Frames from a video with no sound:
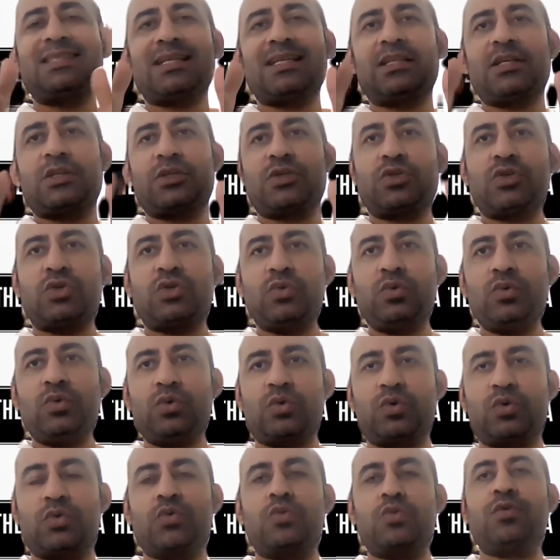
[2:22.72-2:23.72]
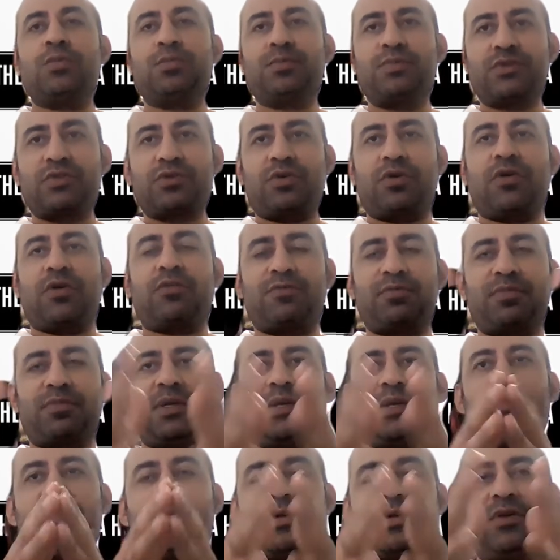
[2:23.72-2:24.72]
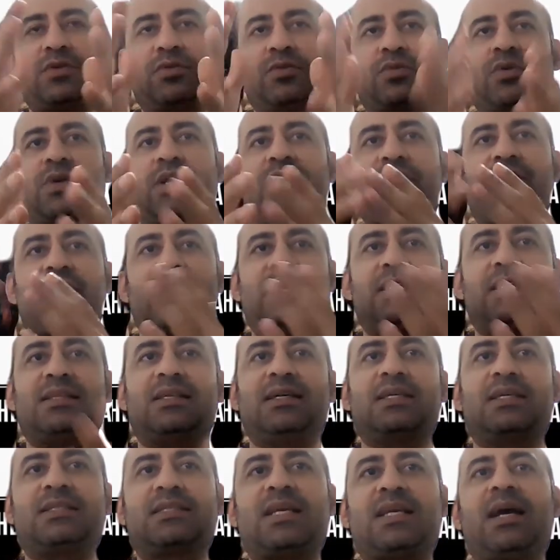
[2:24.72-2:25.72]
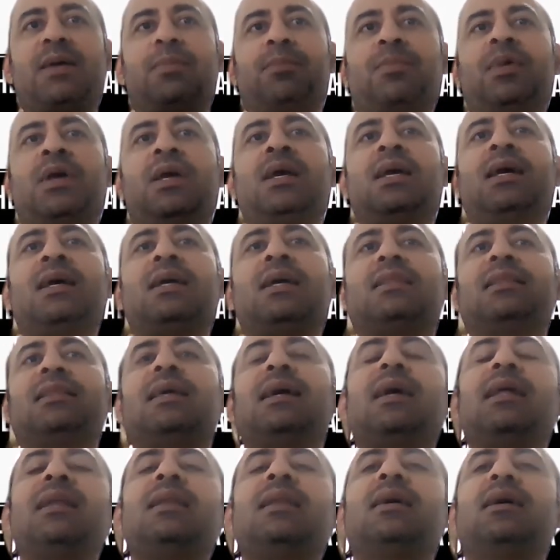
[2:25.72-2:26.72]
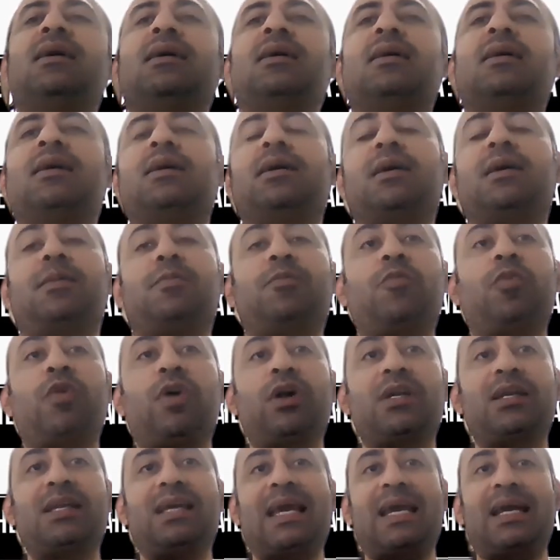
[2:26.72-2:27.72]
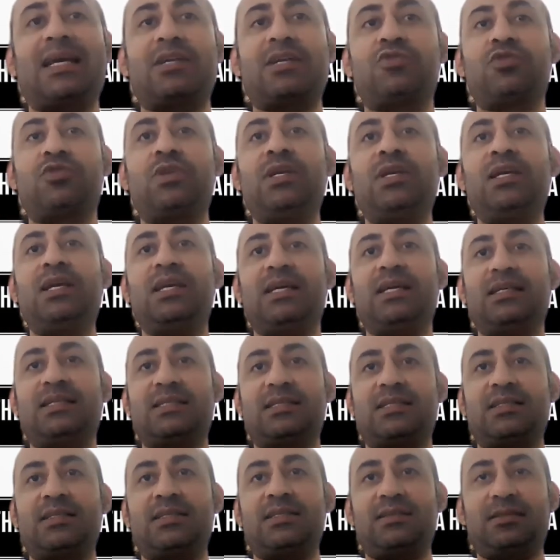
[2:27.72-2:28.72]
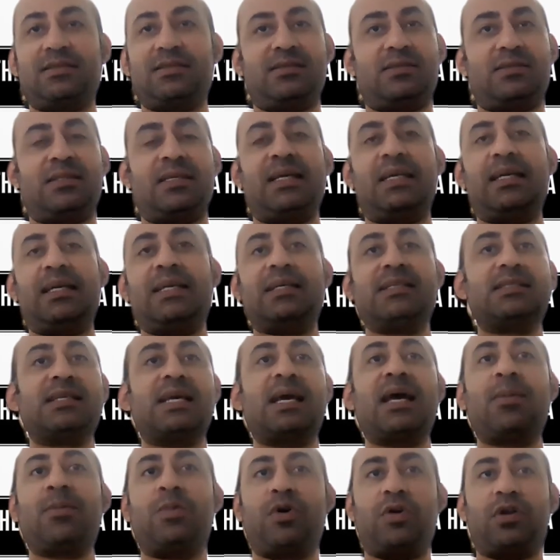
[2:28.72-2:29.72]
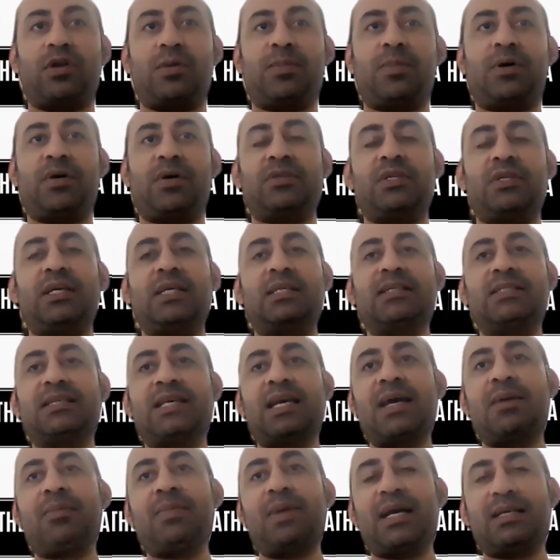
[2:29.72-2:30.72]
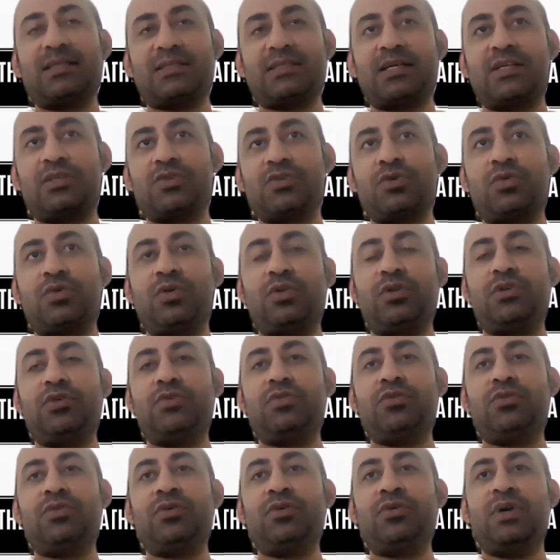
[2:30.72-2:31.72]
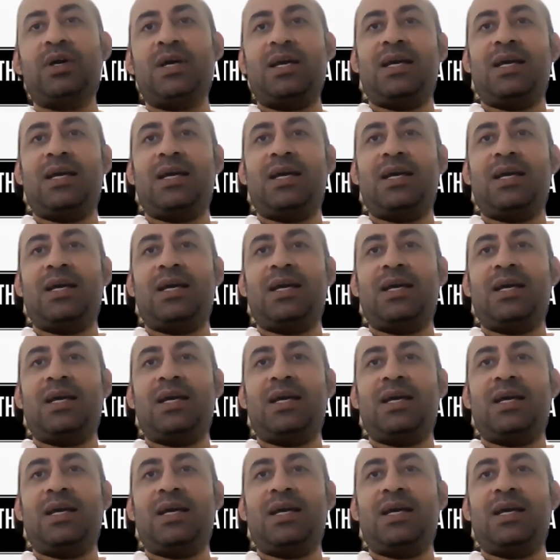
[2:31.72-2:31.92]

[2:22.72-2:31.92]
are the two groups of people who can write the exam. Then what actually is the exam all about? The exam, as I told you,